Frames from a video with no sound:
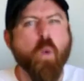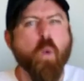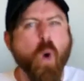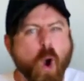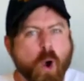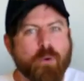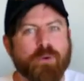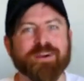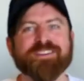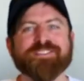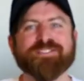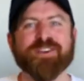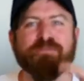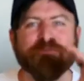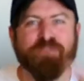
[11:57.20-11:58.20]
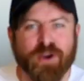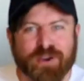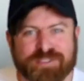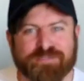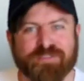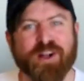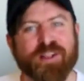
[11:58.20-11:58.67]
Woo! So
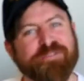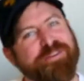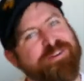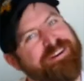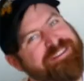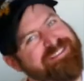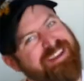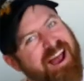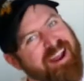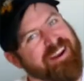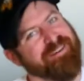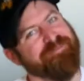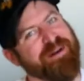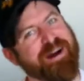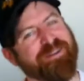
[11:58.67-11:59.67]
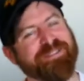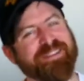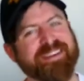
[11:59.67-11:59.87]
first of all, if you're excited about